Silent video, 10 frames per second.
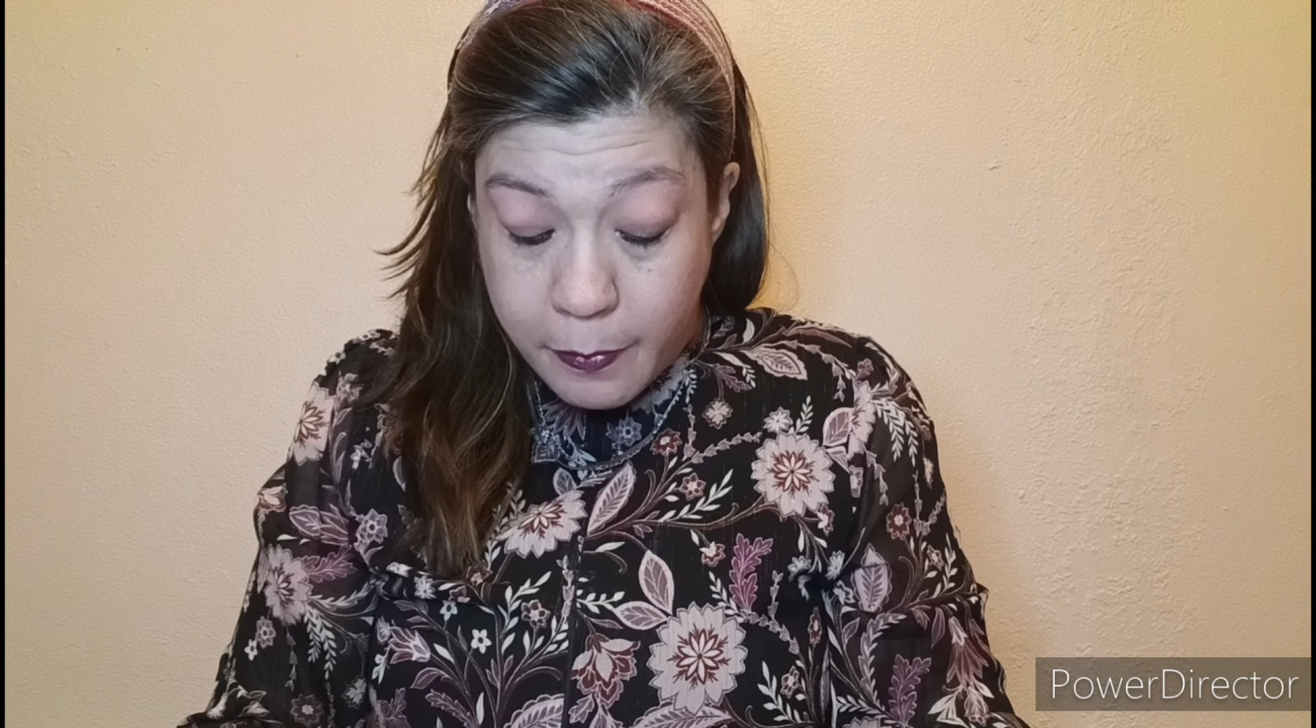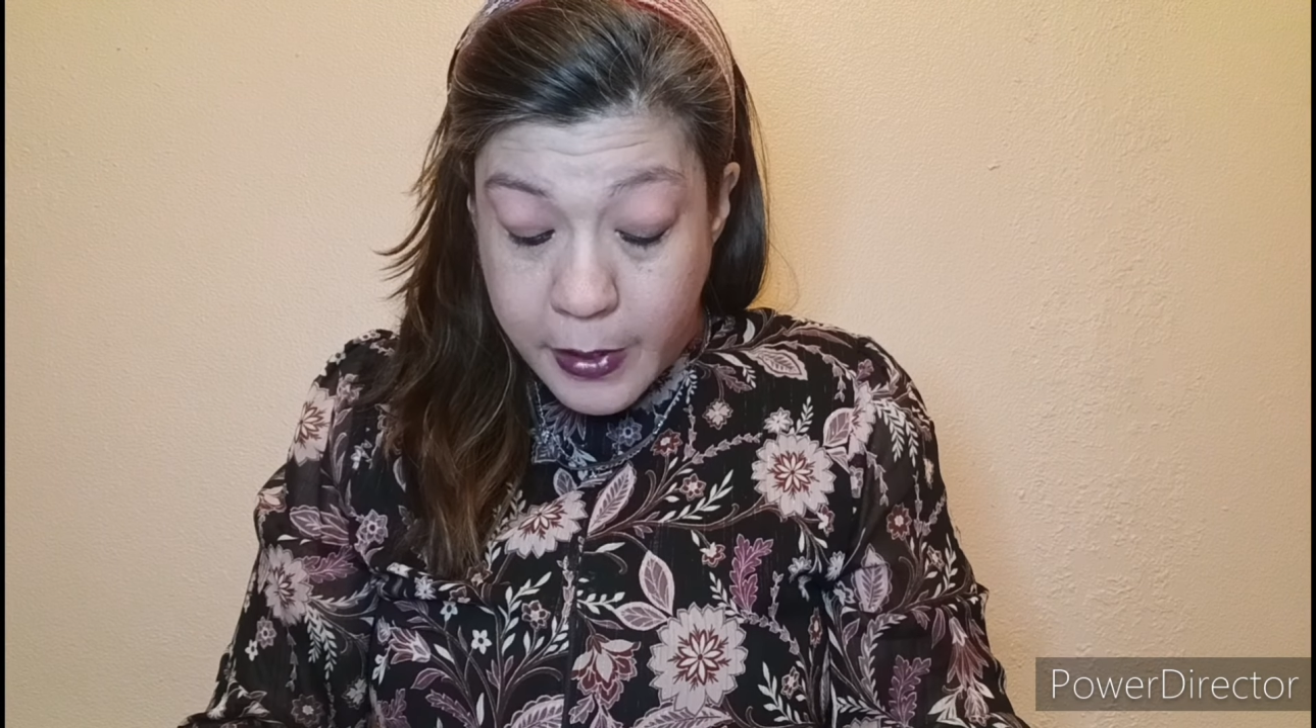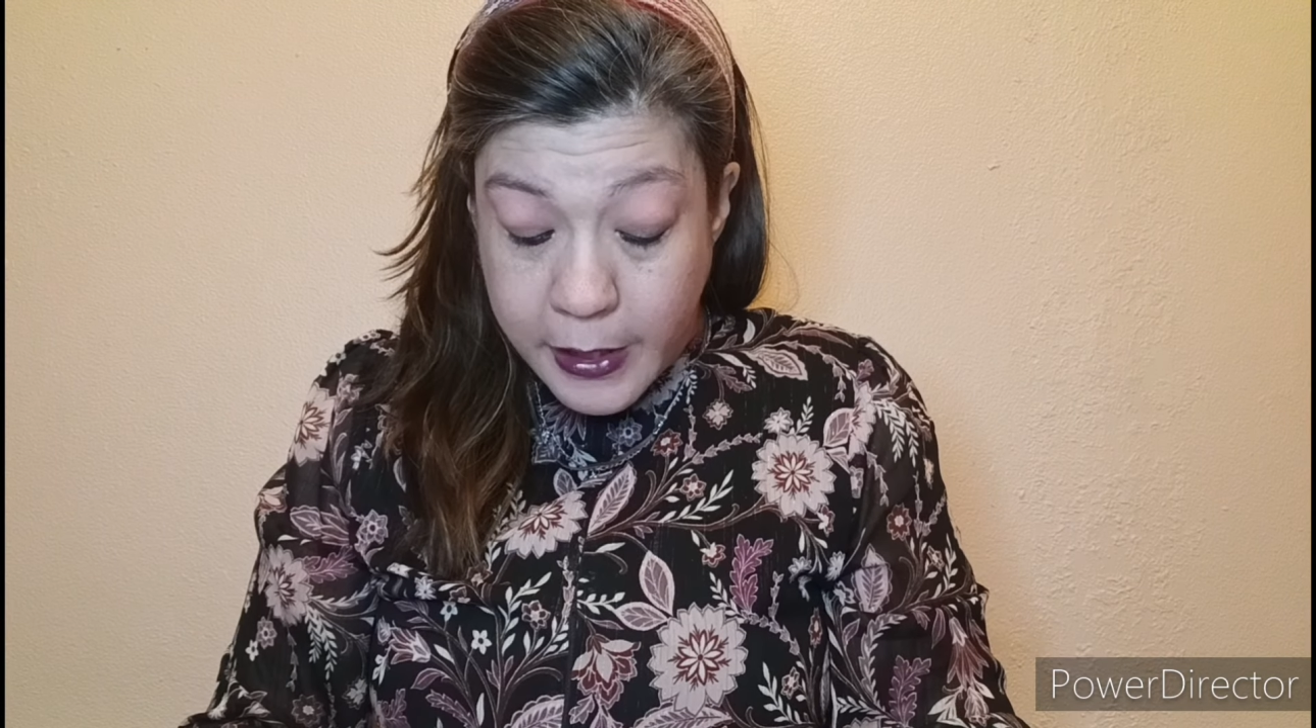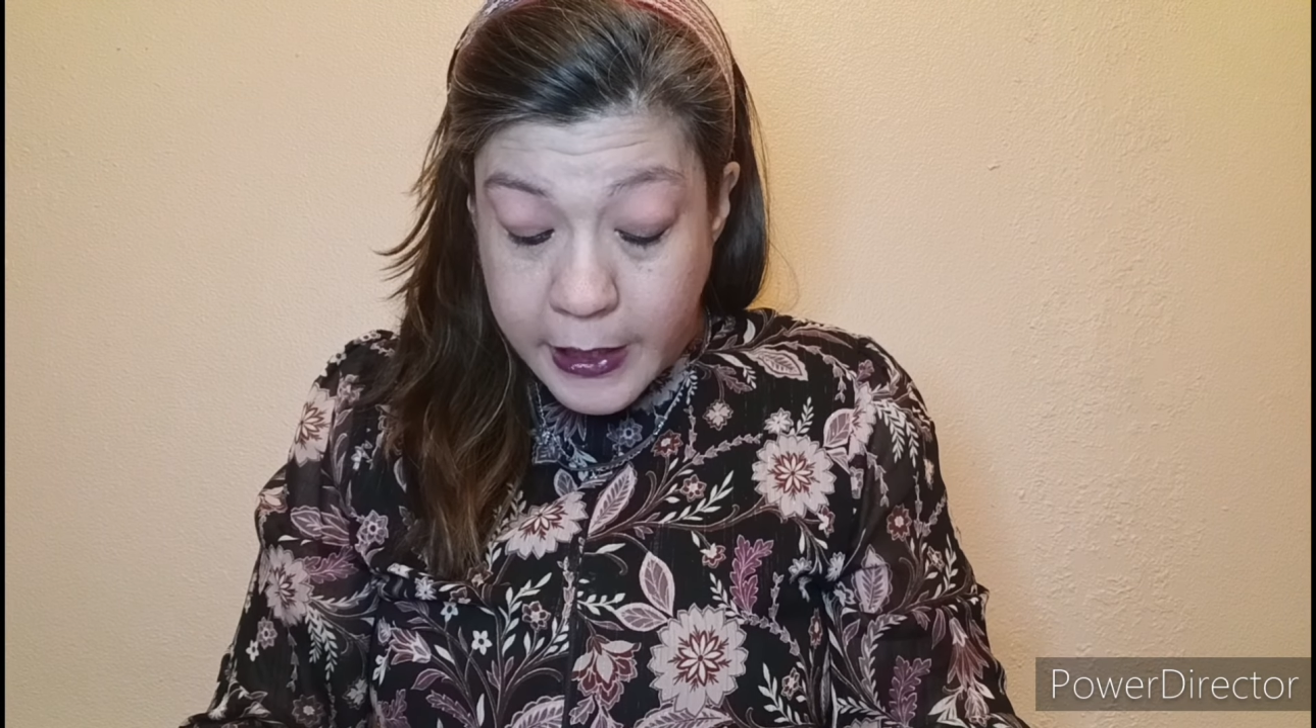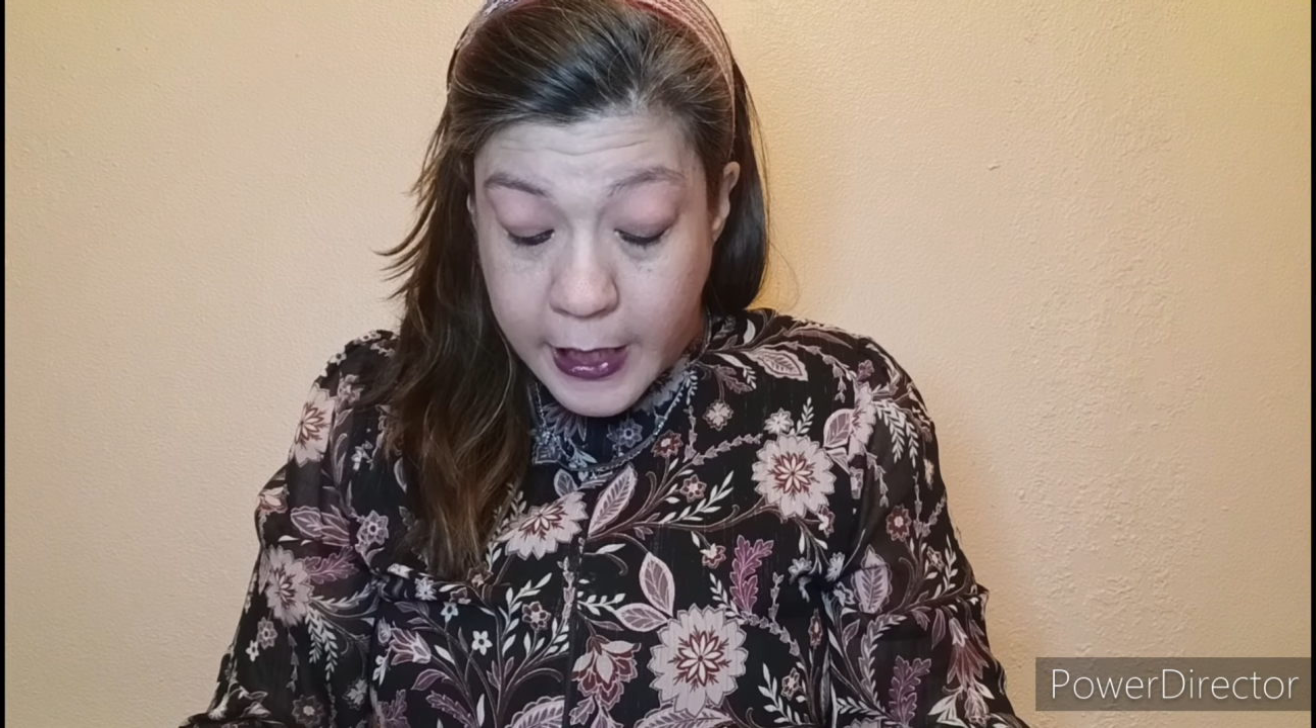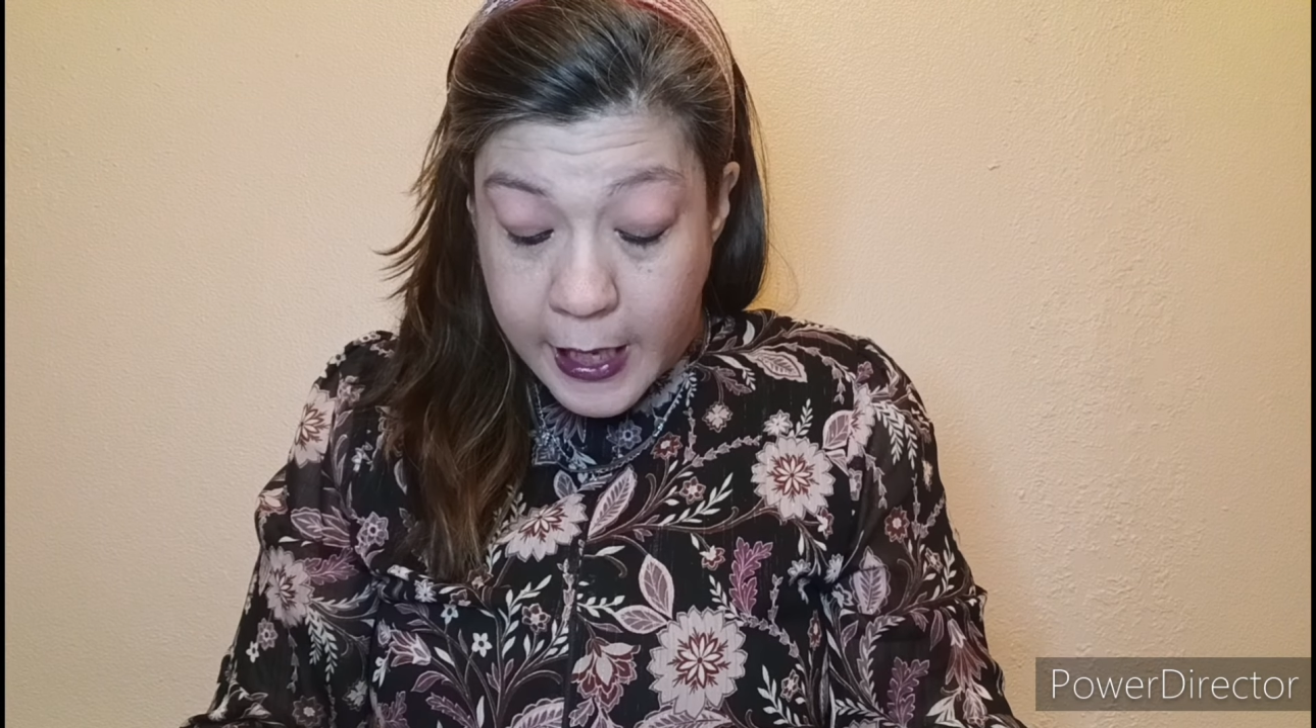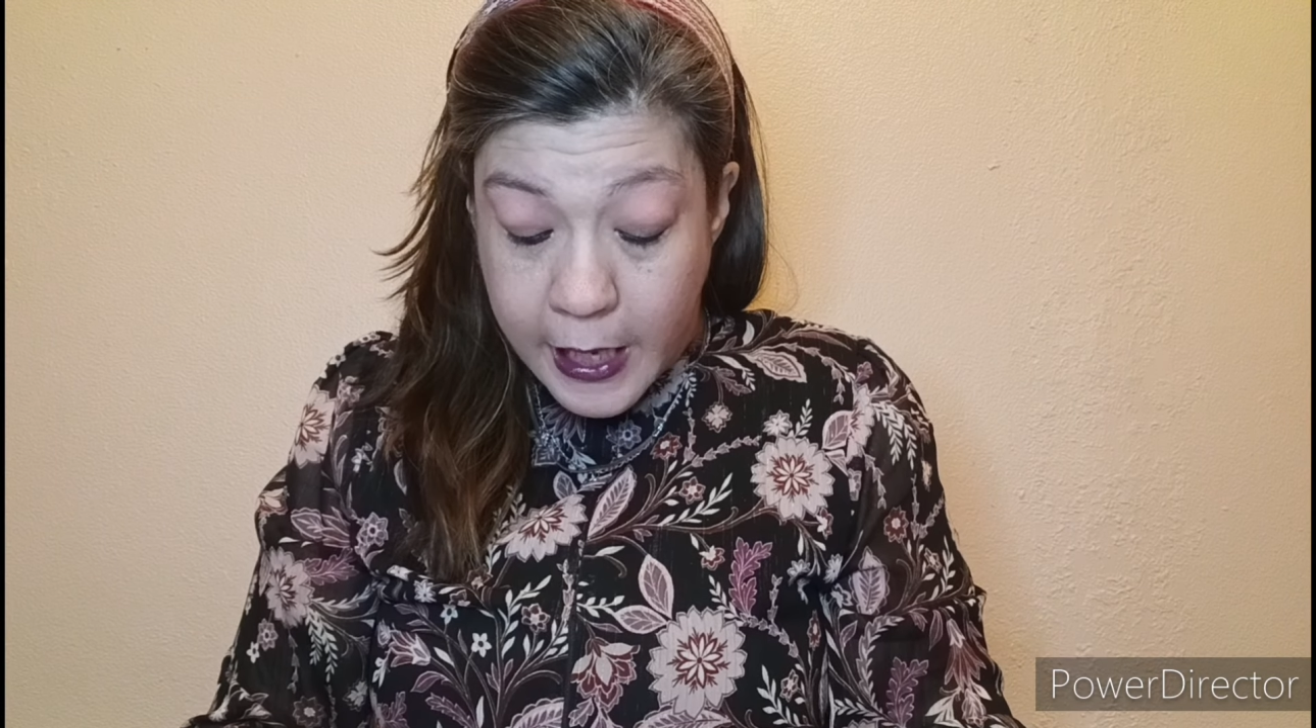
Ms.